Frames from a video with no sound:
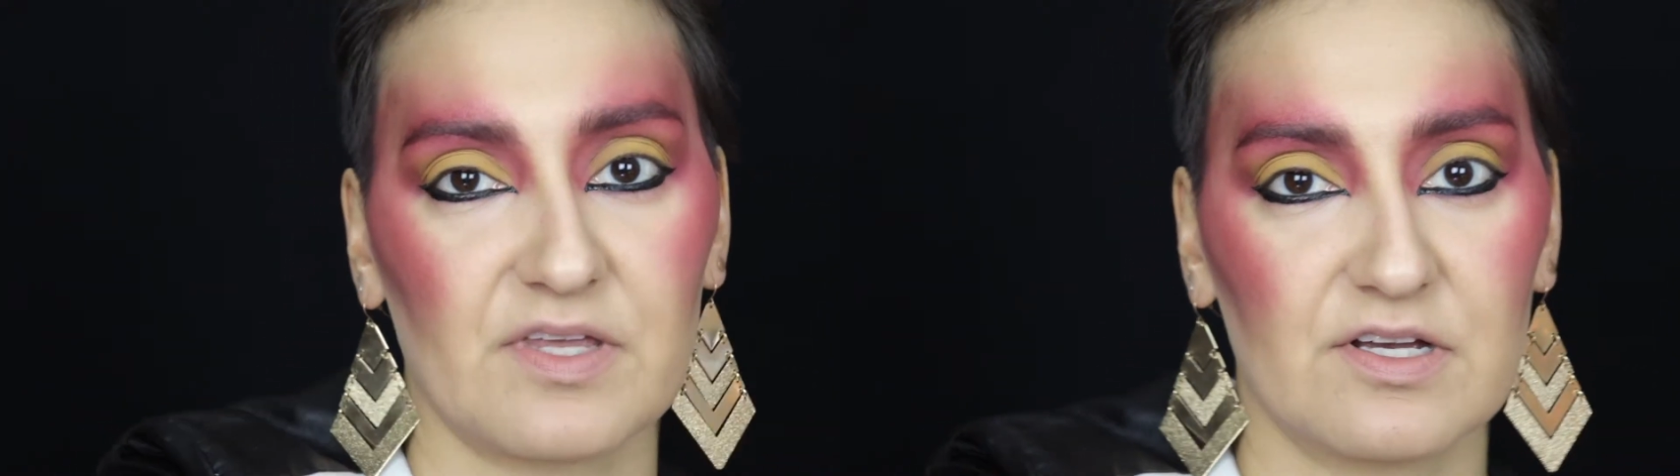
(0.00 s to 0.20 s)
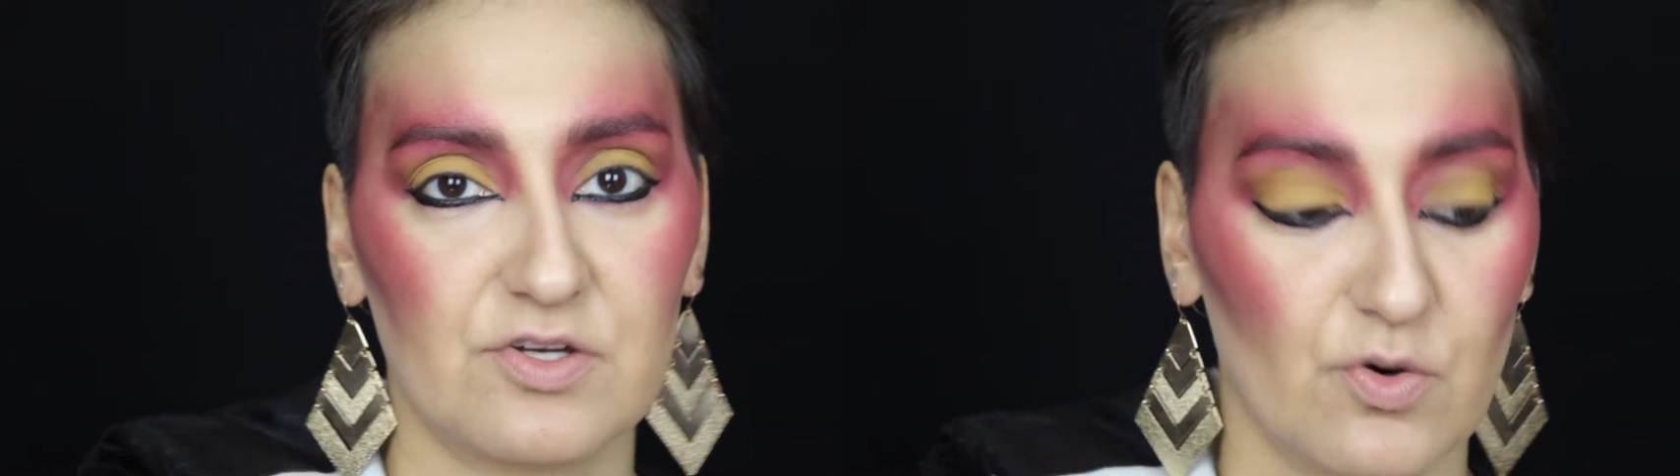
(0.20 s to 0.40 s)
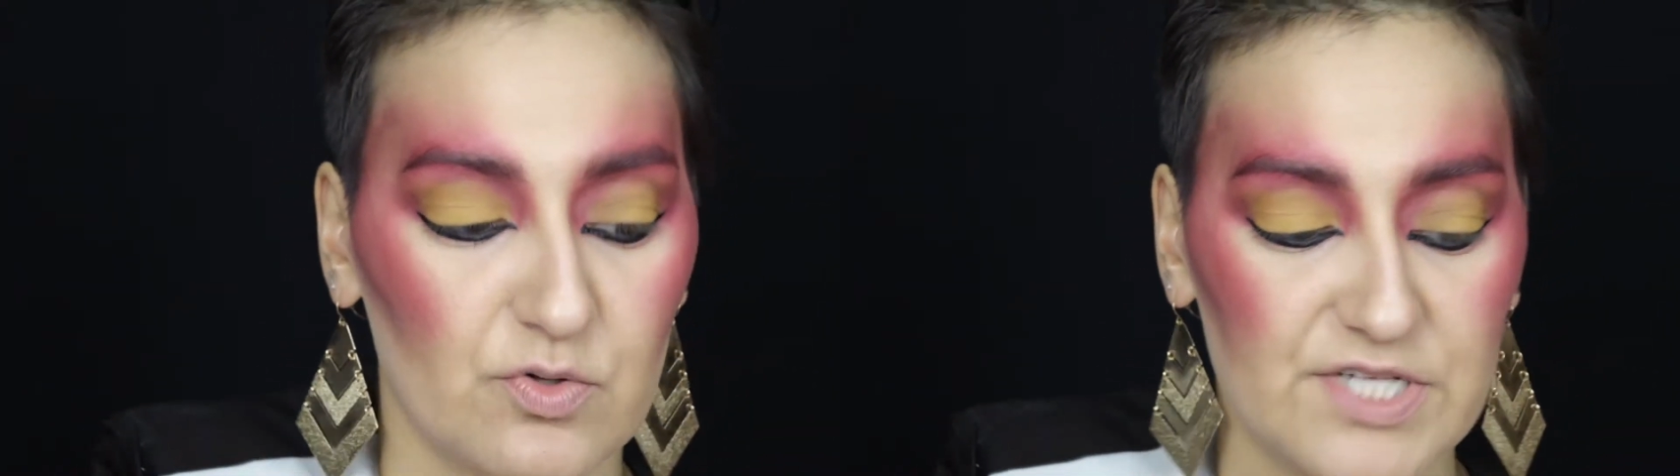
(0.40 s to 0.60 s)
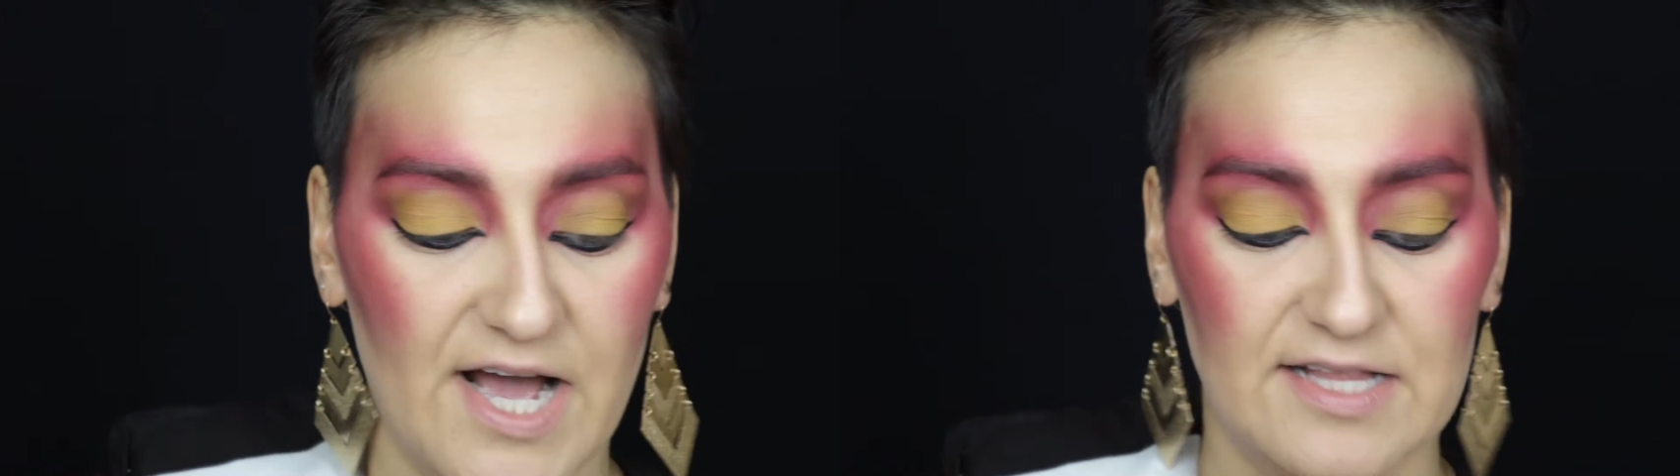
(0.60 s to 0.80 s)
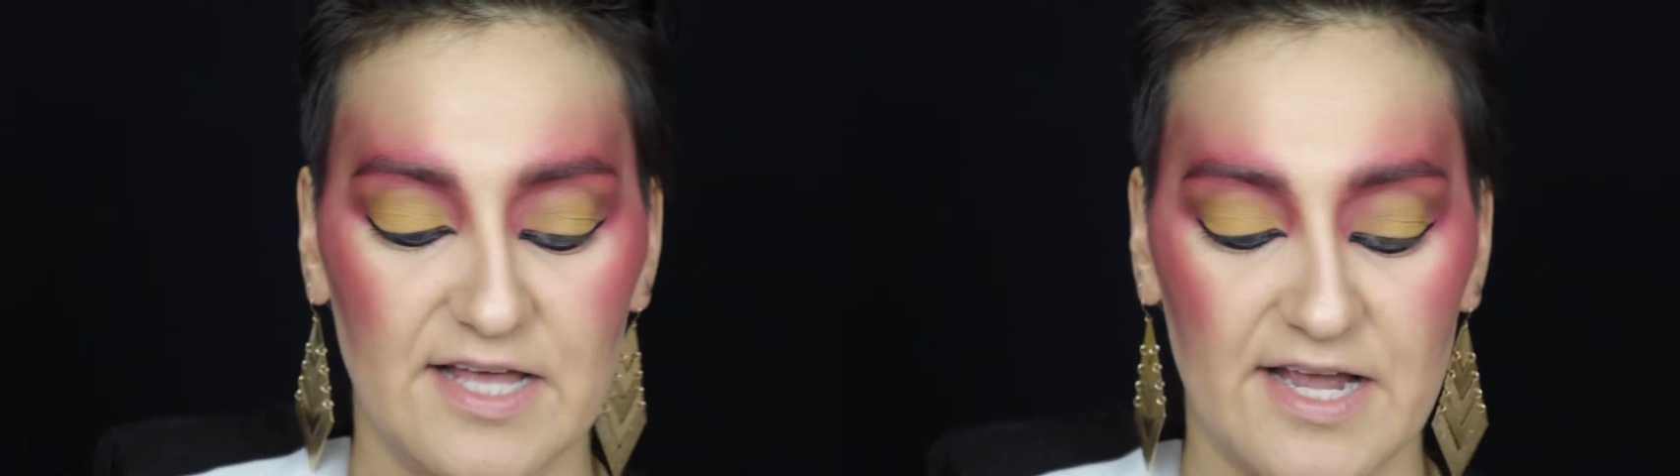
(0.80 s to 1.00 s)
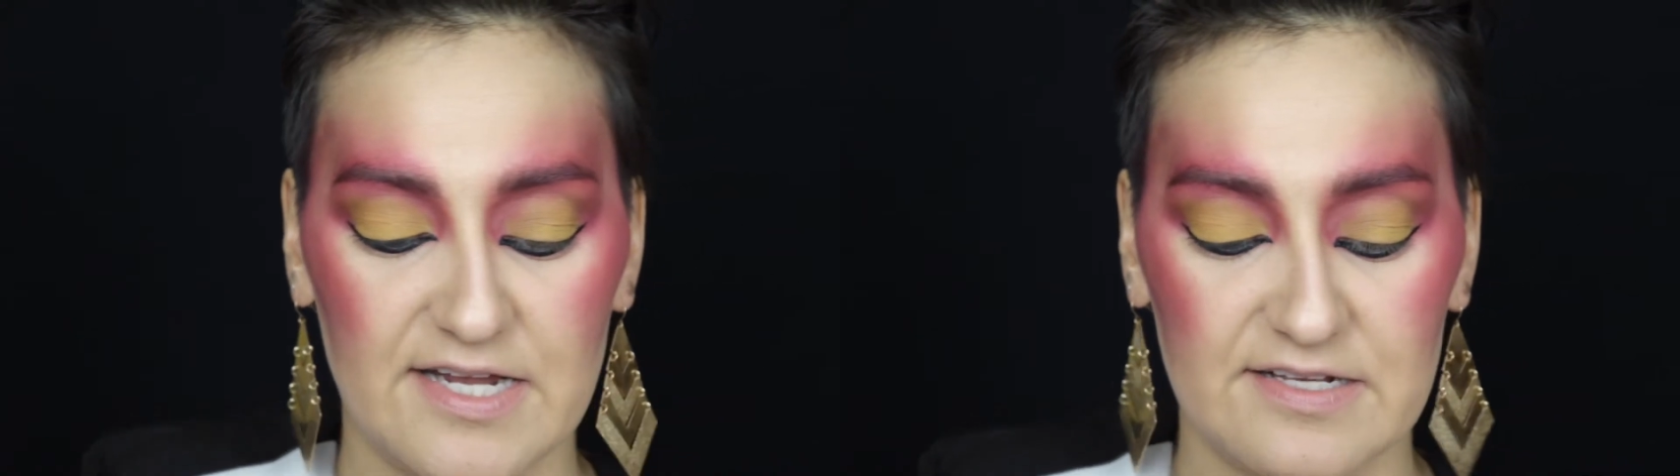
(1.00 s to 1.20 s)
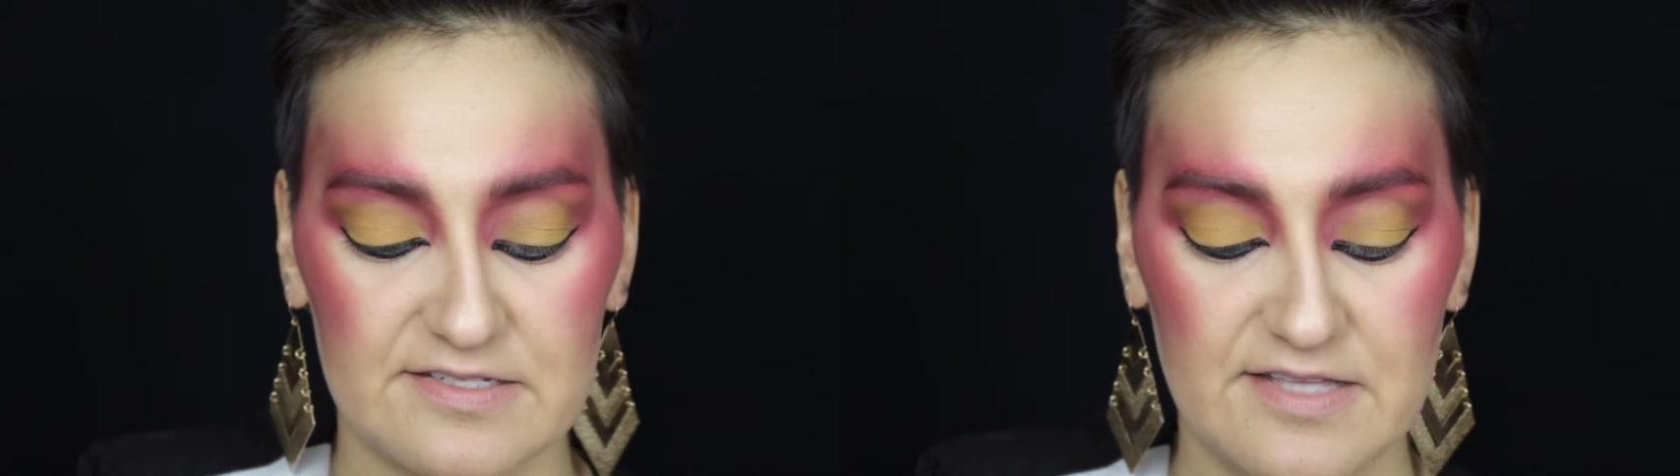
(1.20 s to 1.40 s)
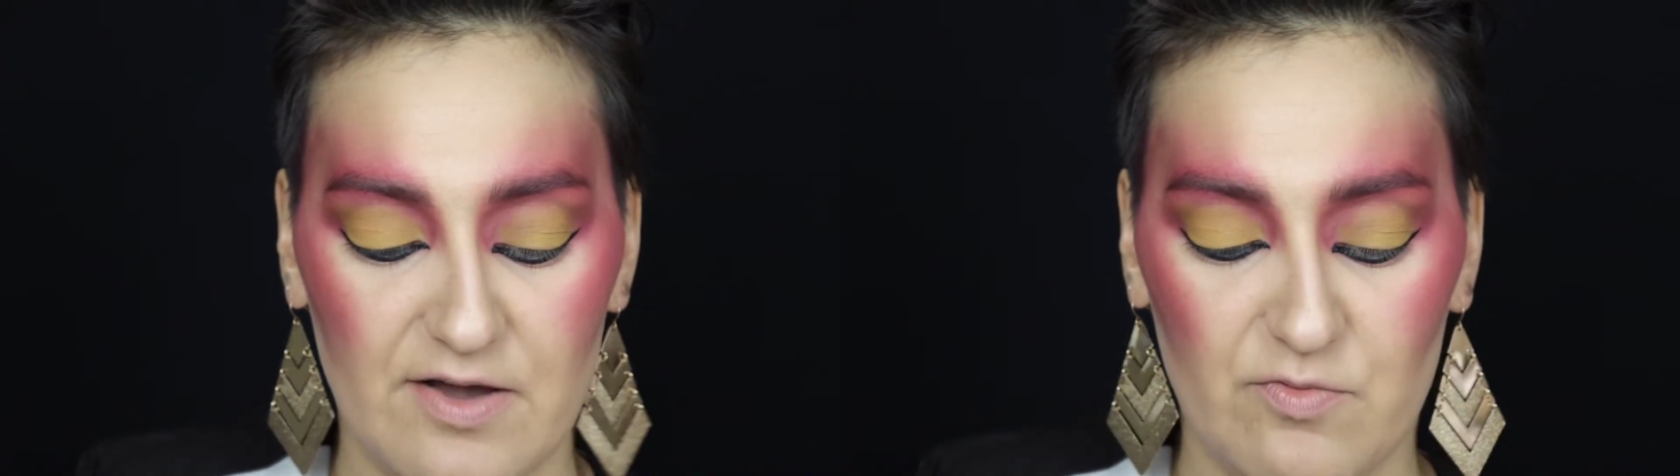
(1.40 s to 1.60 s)
gold highlight. It's
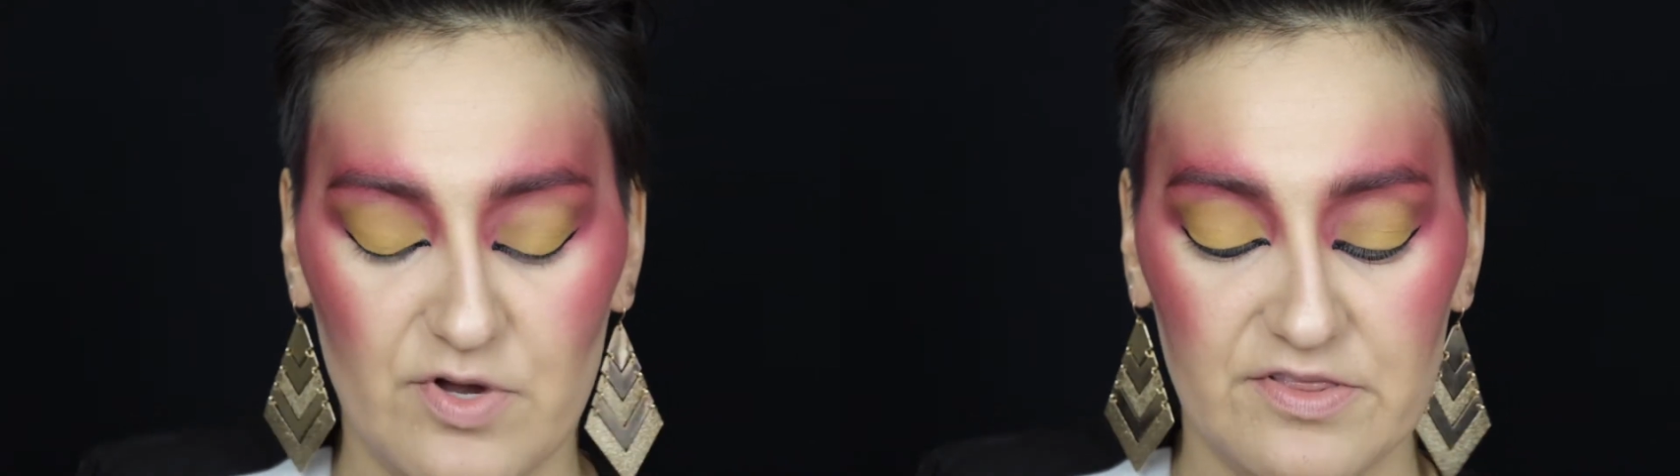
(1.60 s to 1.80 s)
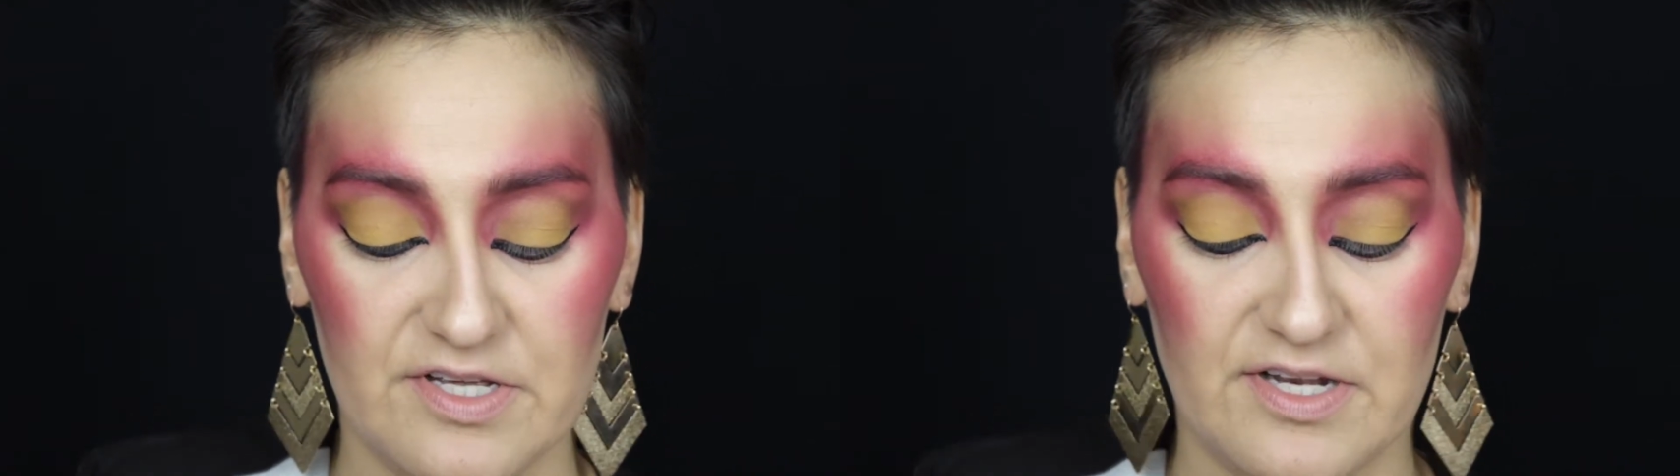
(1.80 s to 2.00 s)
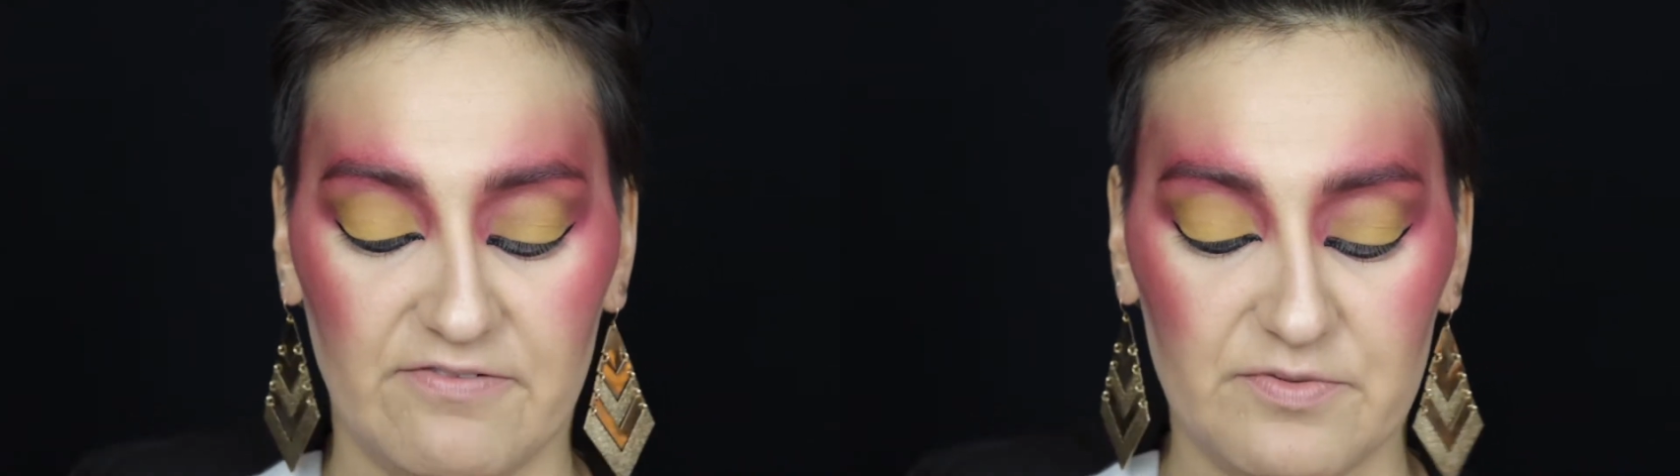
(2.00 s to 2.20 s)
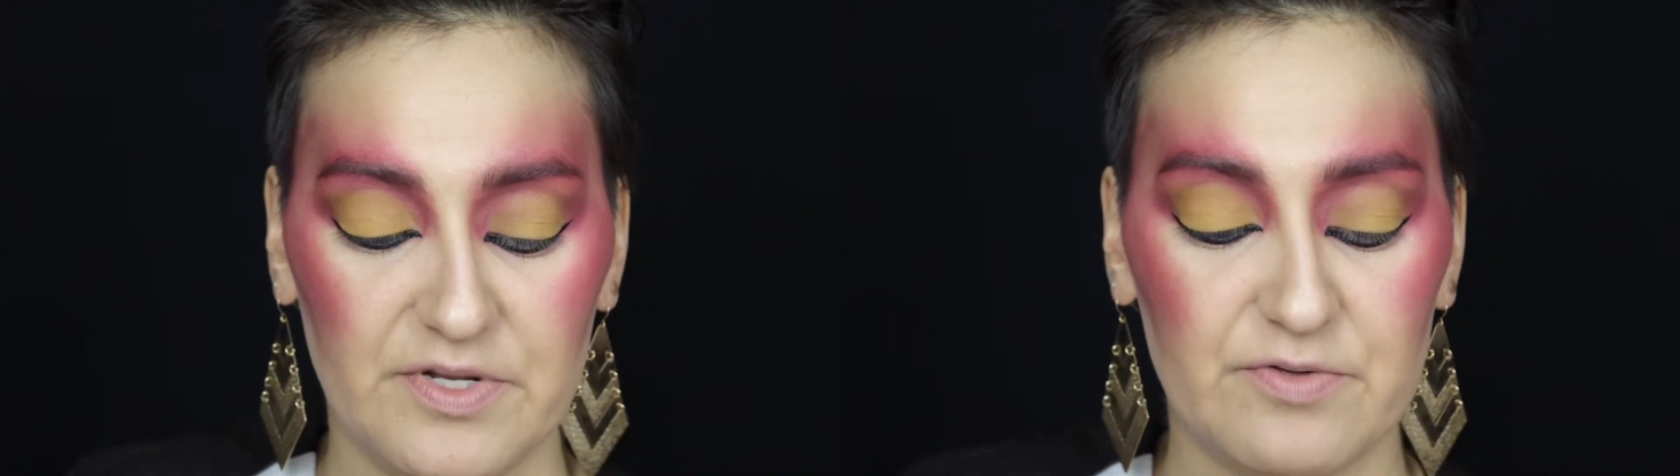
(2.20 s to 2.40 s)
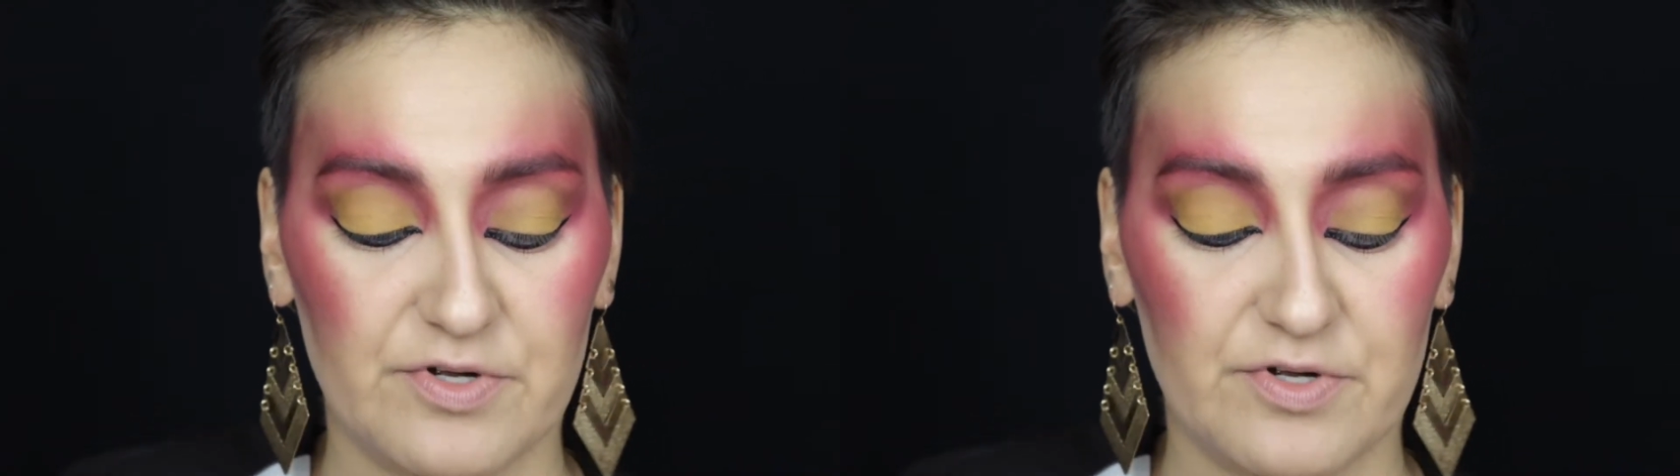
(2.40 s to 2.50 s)
that one that everybody